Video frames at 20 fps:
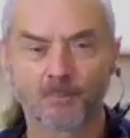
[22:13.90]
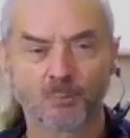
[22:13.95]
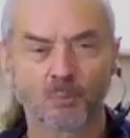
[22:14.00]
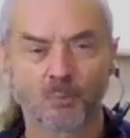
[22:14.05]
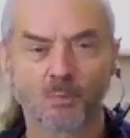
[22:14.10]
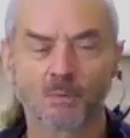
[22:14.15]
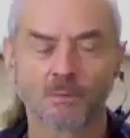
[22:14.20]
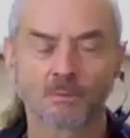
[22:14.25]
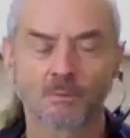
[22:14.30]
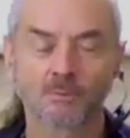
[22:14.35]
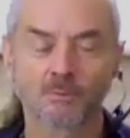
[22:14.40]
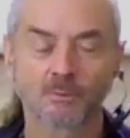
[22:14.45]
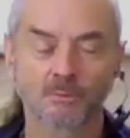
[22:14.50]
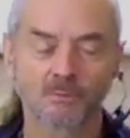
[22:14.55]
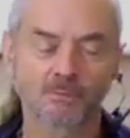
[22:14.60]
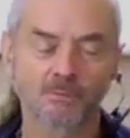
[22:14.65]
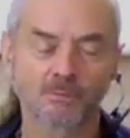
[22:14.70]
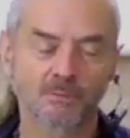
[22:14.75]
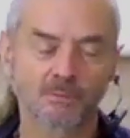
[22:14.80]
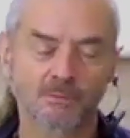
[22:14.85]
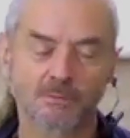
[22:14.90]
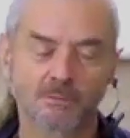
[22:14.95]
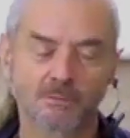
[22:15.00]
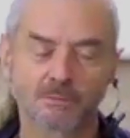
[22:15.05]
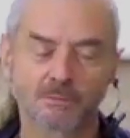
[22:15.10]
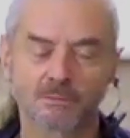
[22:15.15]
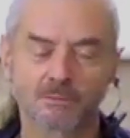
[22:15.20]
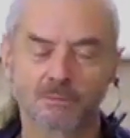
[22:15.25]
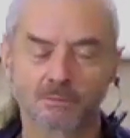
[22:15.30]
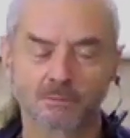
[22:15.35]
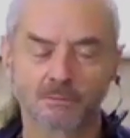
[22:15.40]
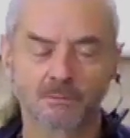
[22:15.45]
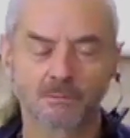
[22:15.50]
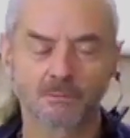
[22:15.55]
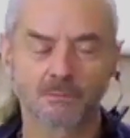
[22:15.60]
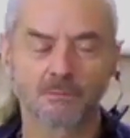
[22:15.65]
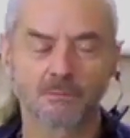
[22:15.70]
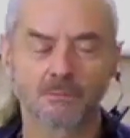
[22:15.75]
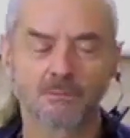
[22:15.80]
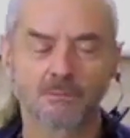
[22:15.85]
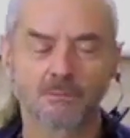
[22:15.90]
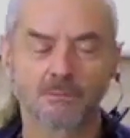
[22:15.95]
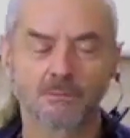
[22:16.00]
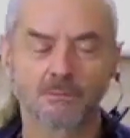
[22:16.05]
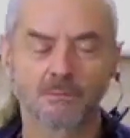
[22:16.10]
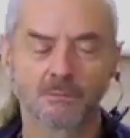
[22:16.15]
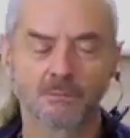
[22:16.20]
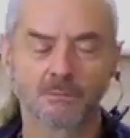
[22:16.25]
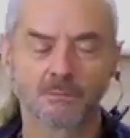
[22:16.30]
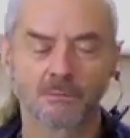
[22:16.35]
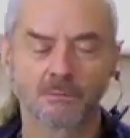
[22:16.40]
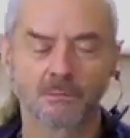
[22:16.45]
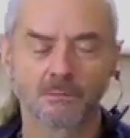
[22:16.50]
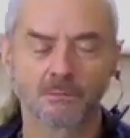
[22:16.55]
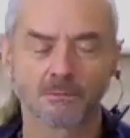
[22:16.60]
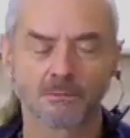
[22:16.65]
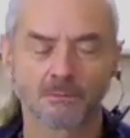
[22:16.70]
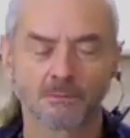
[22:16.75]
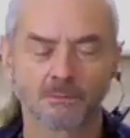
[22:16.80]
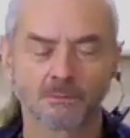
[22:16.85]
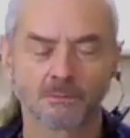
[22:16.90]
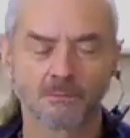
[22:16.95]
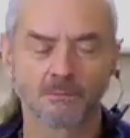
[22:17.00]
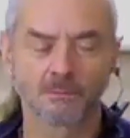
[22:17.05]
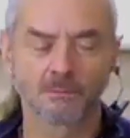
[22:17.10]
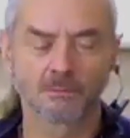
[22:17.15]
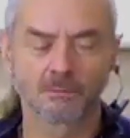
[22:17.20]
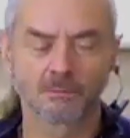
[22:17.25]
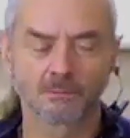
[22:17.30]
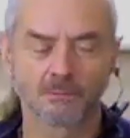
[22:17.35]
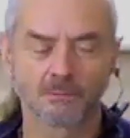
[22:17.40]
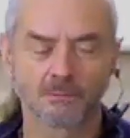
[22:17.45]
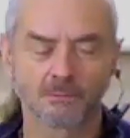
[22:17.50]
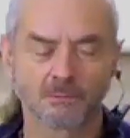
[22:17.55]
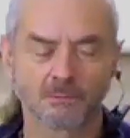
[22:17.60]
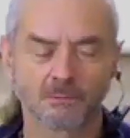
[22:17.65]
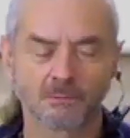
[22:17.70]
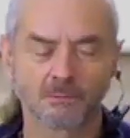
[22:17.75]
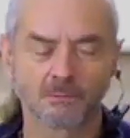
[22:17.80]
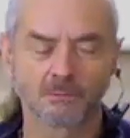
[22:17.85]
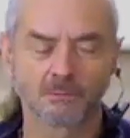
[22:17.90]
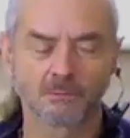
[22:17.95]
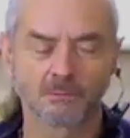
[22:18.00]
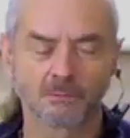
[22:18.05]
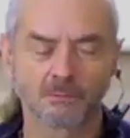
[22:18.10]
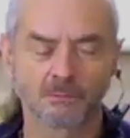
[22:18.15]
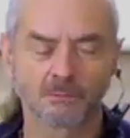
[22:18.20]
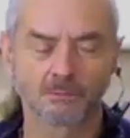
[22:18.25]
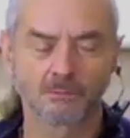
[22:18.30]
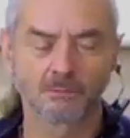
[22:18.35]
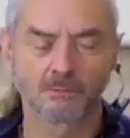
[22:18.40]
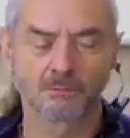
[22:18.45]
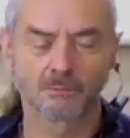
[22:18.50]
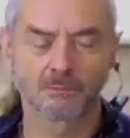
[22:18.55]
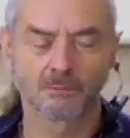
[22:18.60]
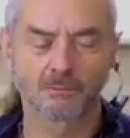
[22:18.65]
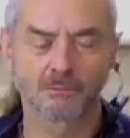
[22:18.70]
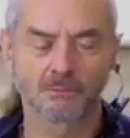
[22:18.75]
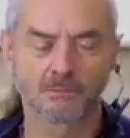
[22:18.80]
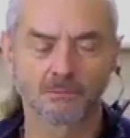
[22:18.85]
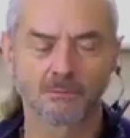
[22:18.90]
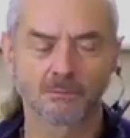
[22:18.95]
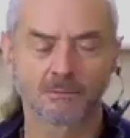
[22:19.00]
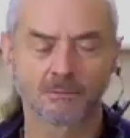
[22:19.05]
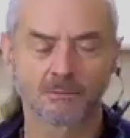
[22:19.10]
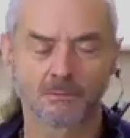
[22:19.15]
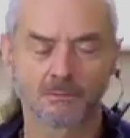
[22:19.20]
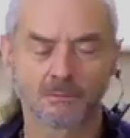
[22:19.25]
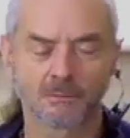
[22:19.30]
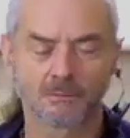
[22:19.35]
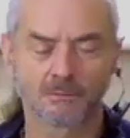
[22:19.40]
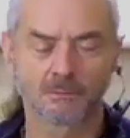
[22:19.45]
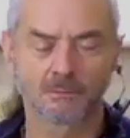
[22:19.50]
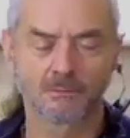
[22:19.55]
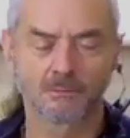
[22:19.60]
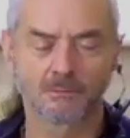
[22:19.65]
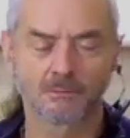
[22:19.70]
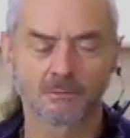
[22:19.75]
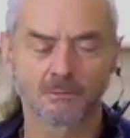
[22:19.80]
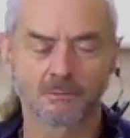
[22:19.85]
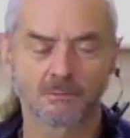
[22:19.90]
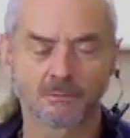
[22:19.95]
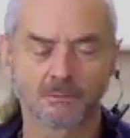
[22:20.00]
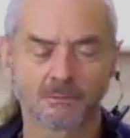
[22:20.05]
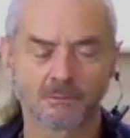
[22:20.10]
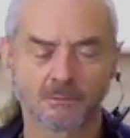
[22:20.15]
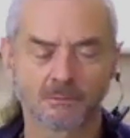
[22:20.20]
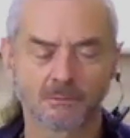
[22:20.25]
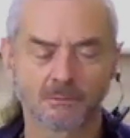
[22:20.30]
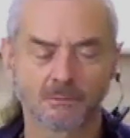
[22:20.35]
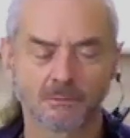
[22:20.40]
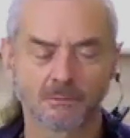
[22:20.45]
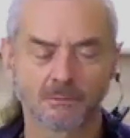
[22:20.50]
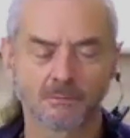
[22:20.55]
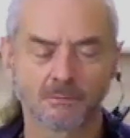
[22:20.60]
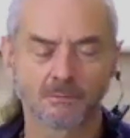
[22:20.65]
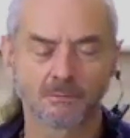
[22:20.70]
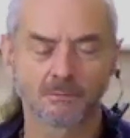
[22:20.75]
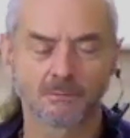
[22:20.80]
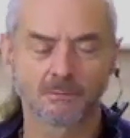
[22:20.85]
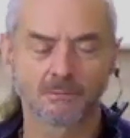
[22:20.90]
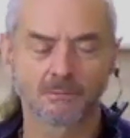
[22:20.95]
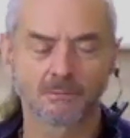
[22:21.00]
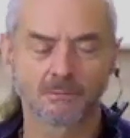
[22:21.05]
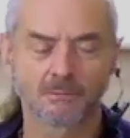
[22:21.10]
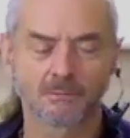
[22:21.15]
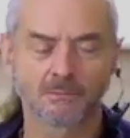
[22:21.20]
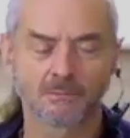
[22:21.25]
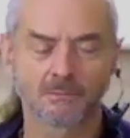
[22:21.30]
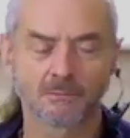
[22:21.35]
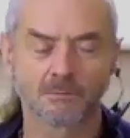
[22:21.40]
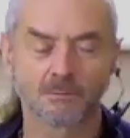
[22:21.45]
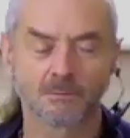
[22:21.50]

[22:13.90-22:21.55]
Nothing is said.